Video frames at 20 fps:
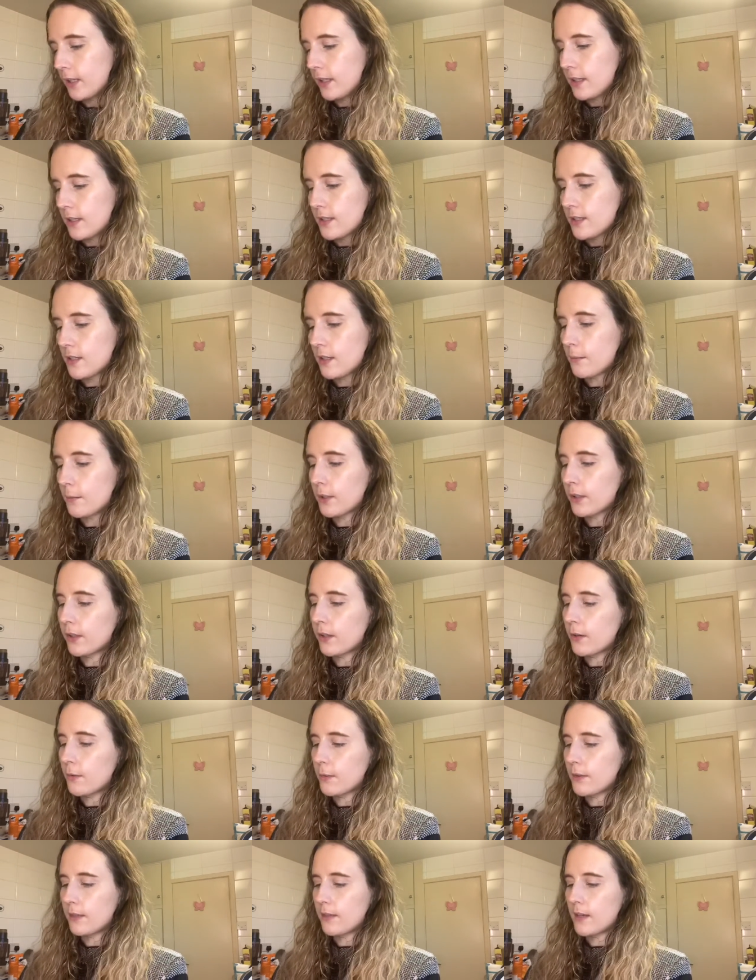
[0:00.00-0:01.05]
so I'm going to
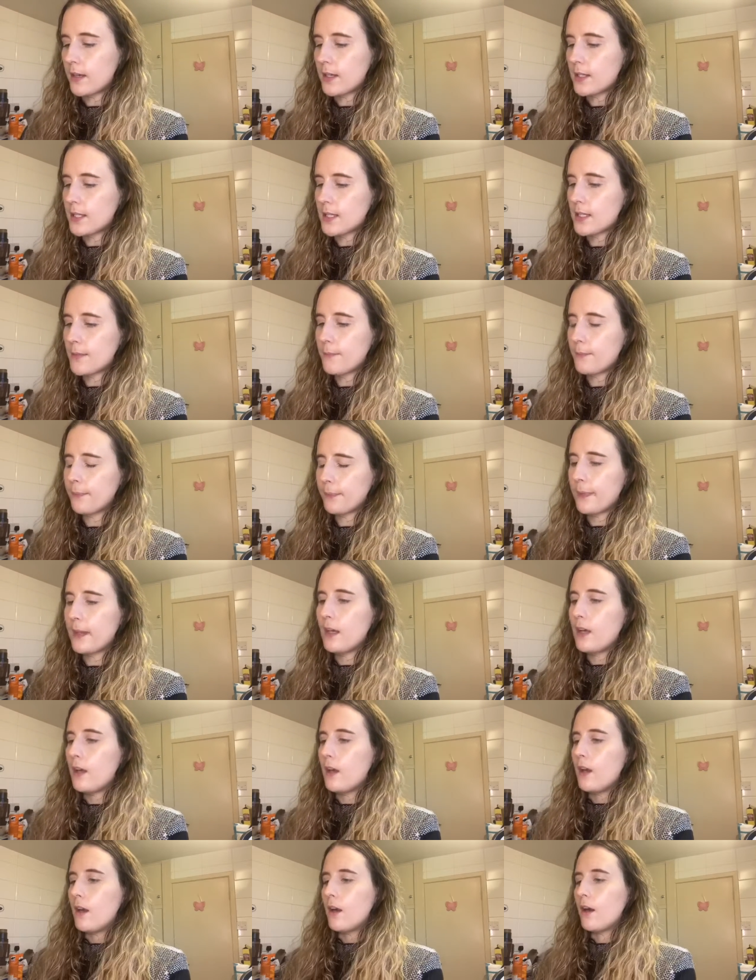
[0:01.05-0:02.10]
go with this.
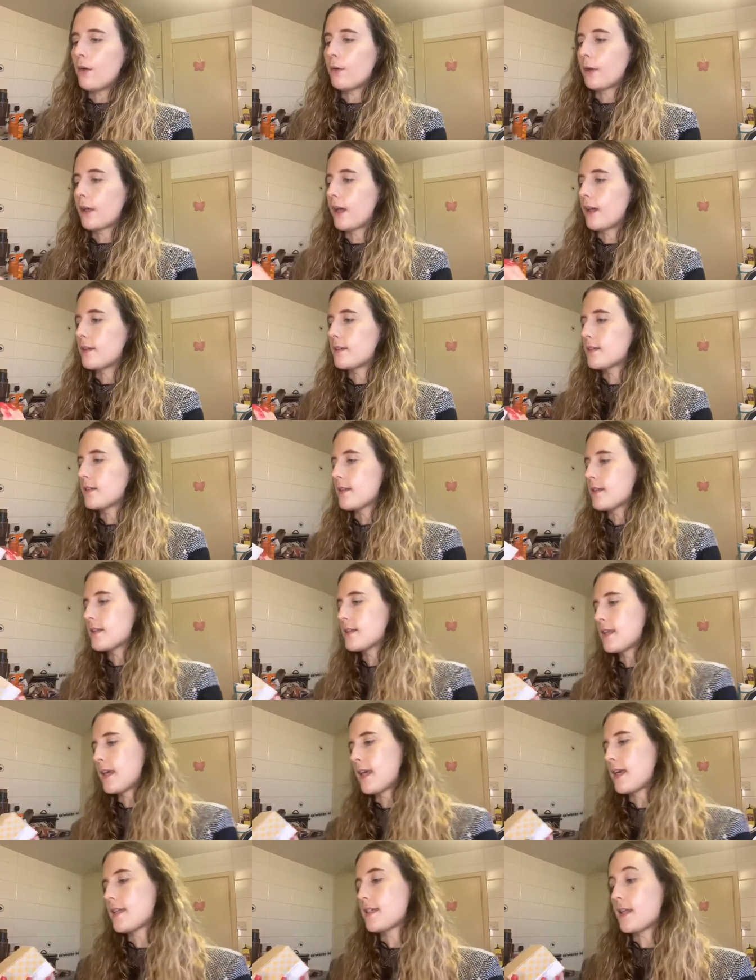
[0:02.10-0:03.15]
Okay, so this
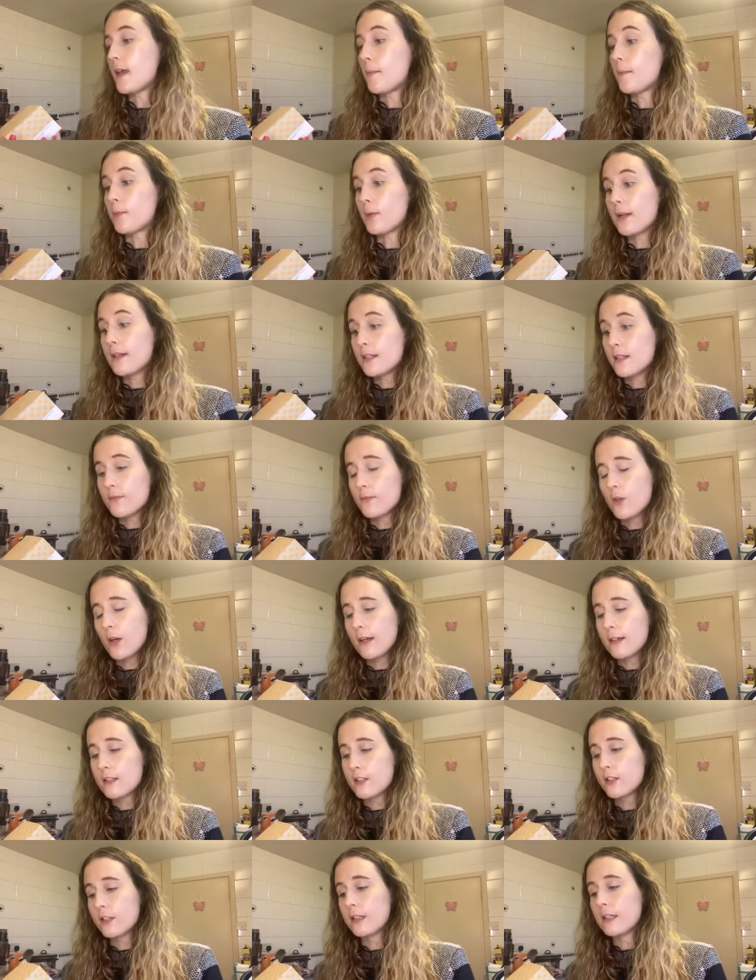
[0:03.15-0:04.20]
is a brand I've not
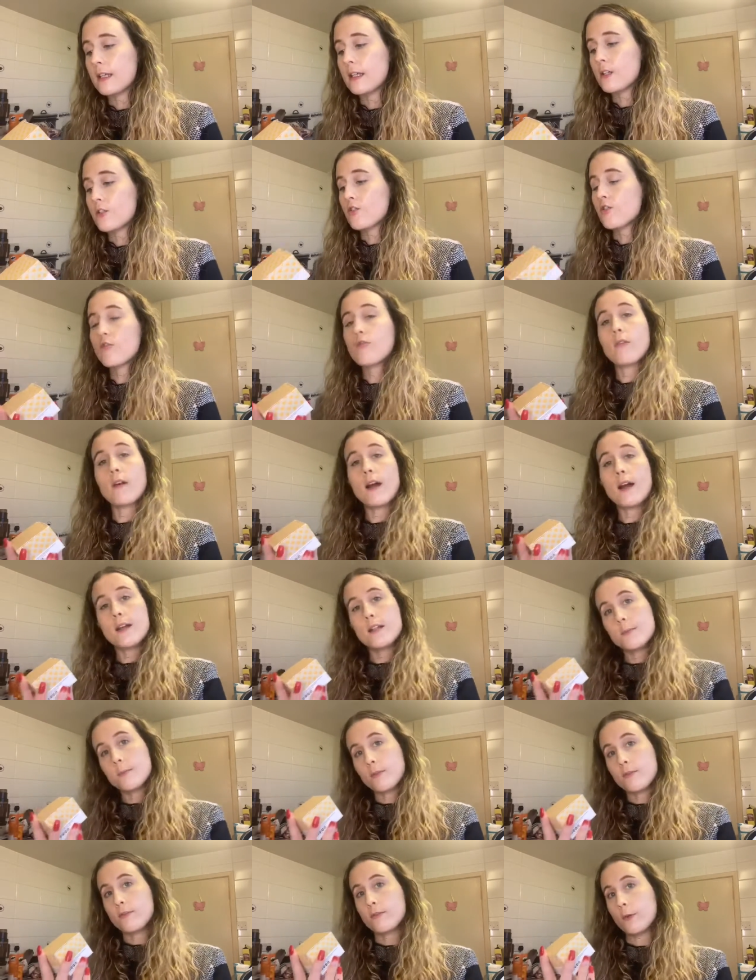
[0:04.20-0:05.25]
actually
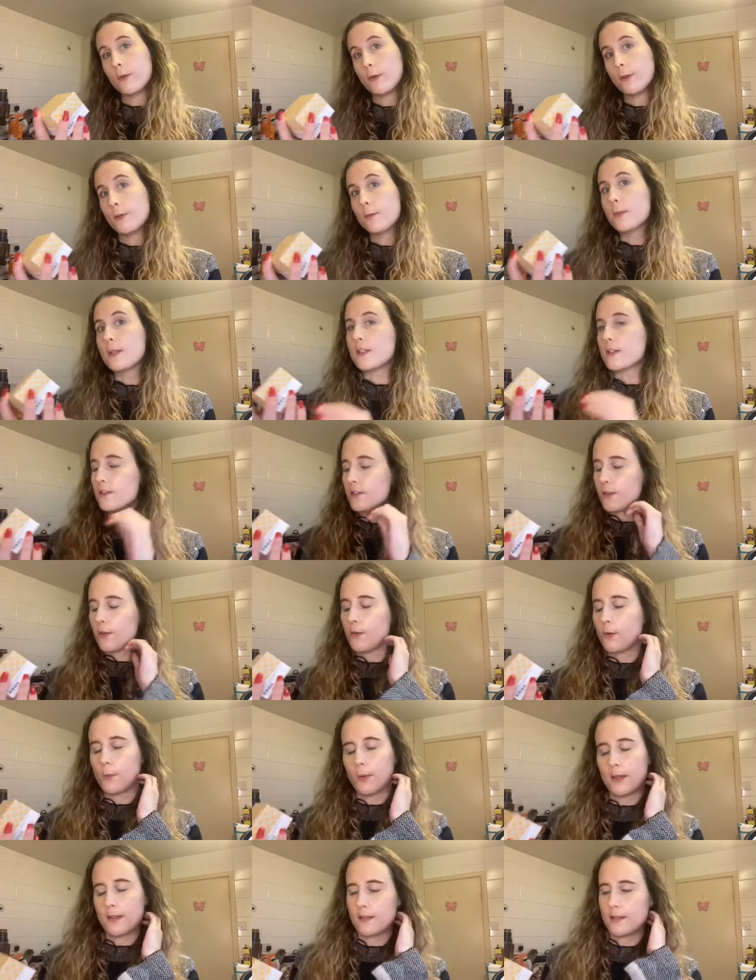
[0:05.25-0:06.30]
tried before, which is
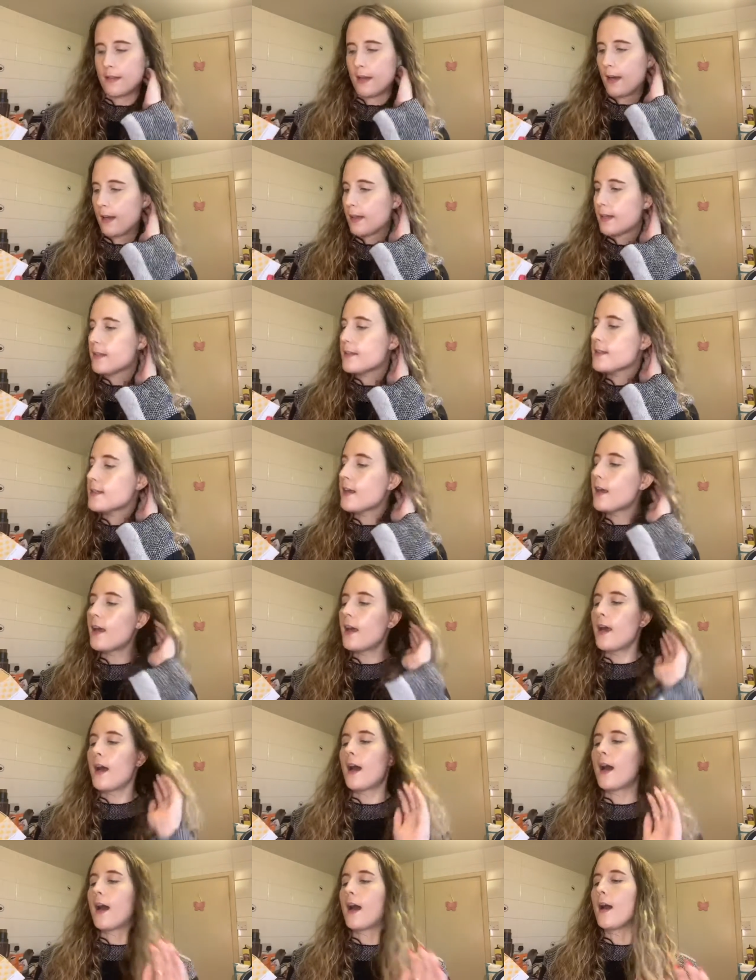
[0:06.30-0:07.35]
always nice.
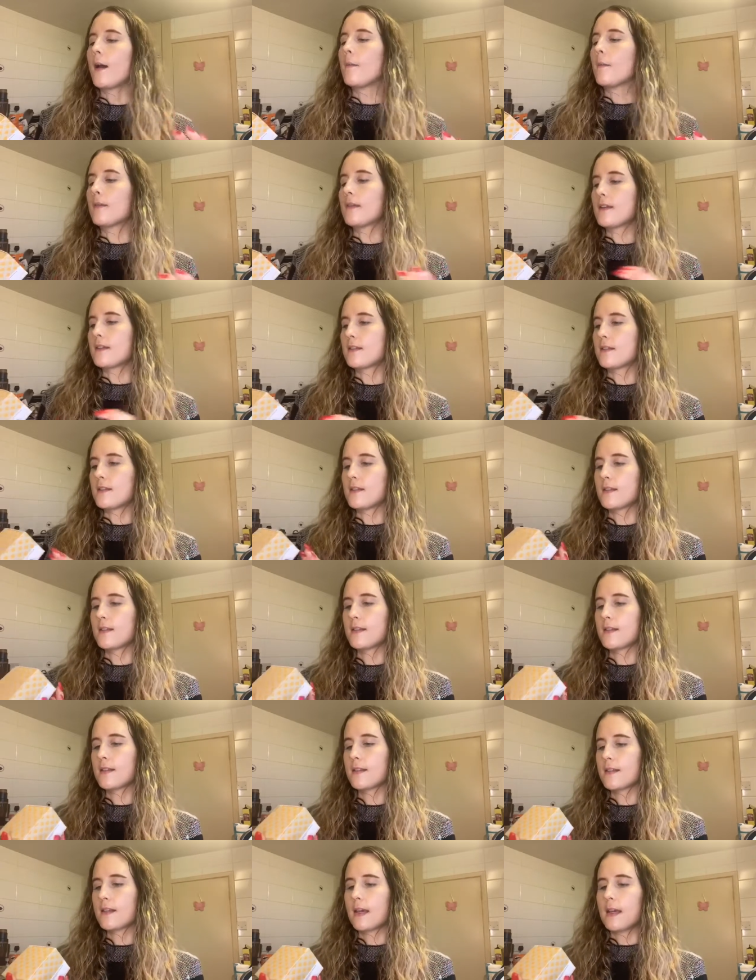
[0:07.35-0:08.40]
This is
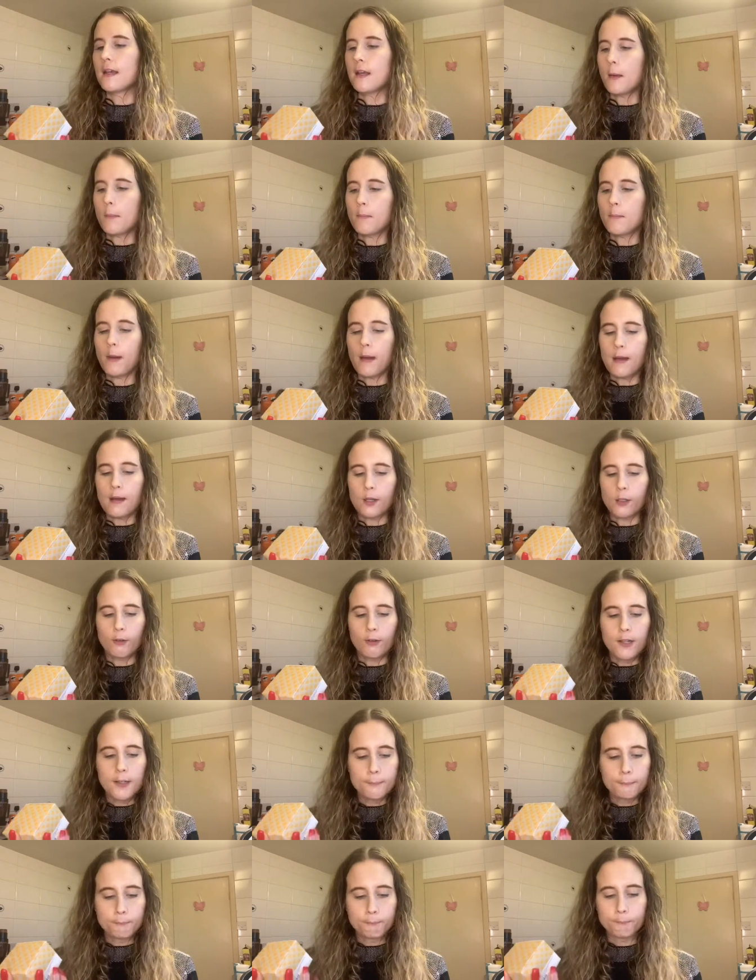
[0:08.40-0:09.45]
Skin
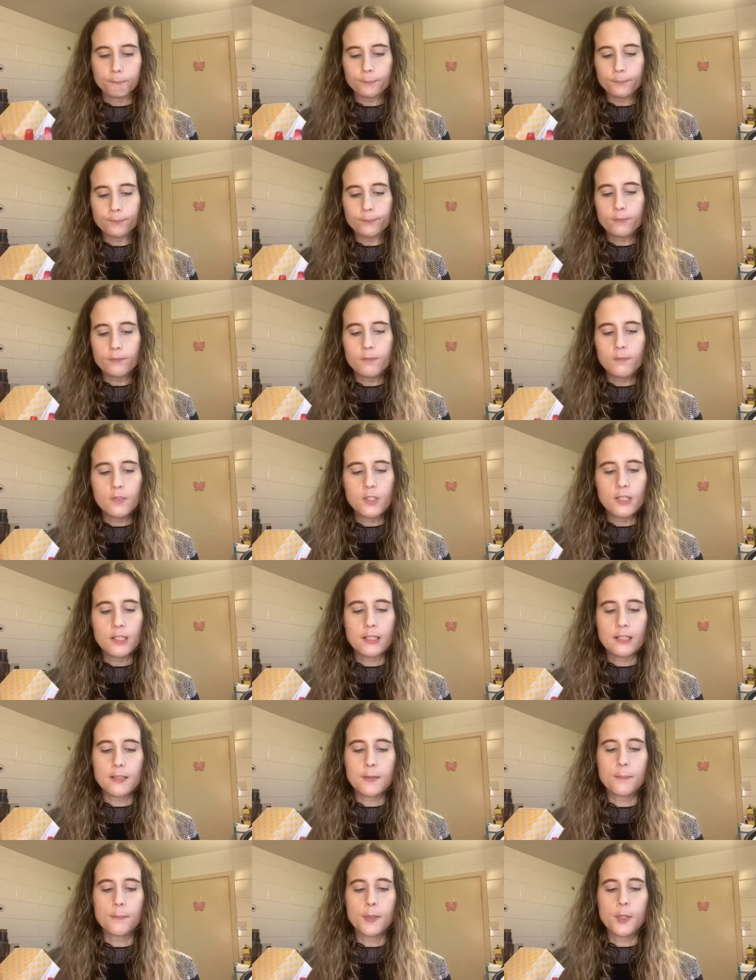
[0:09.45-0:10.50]
Bakery,
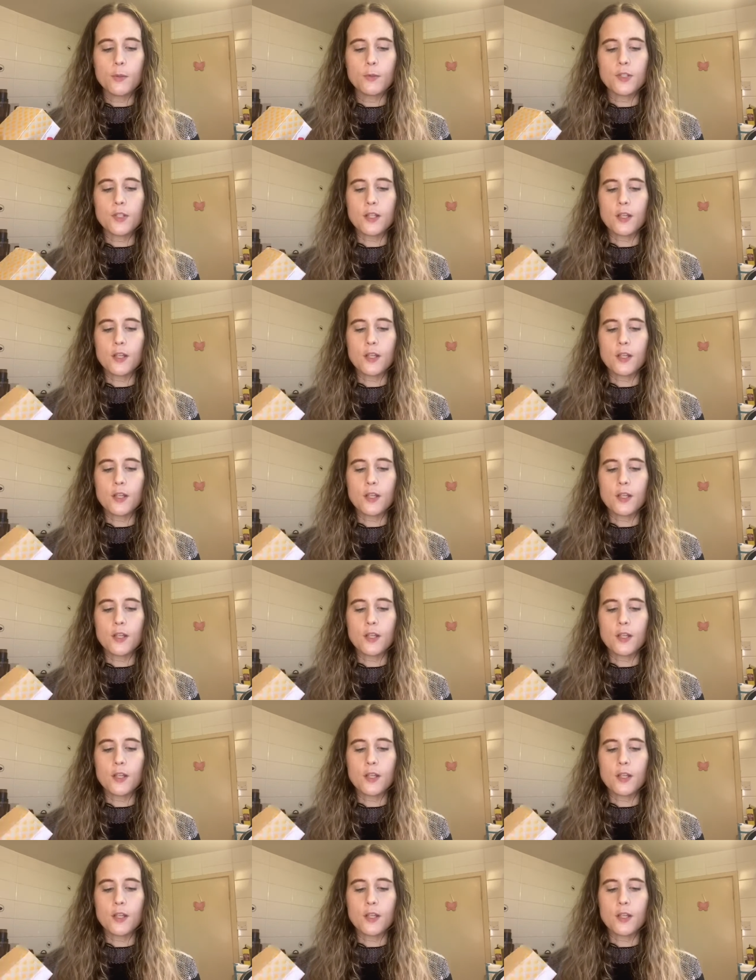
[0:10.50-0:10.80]
and it's Beauty